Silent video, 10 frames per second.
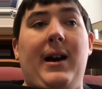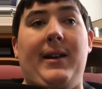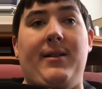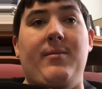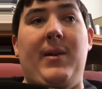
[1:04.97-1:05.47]

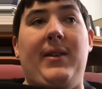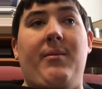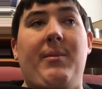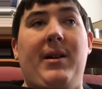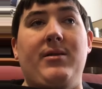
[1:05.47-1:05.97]
I
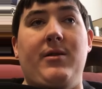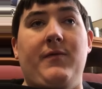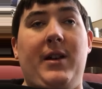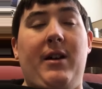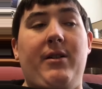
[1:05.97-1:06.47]
command the mountain
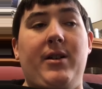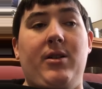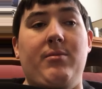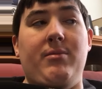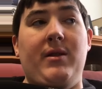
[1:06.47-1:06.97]
of doubt and
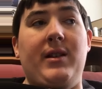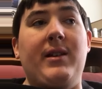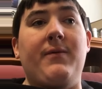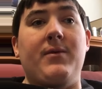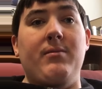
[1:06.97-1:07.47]

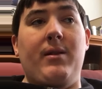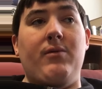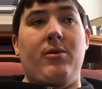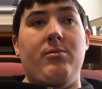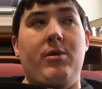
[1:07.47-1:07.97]
unbelief to be
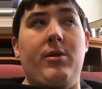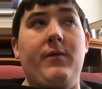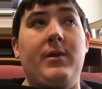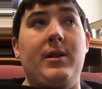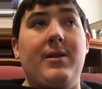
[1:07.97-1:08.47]

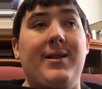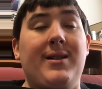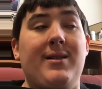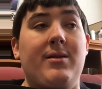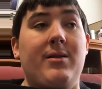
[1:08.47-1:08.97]
removed.
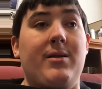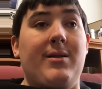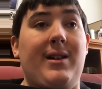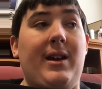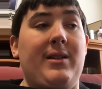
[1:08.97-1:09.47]

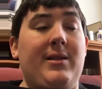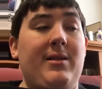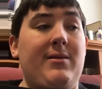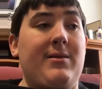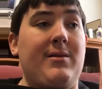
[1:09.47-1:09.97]
And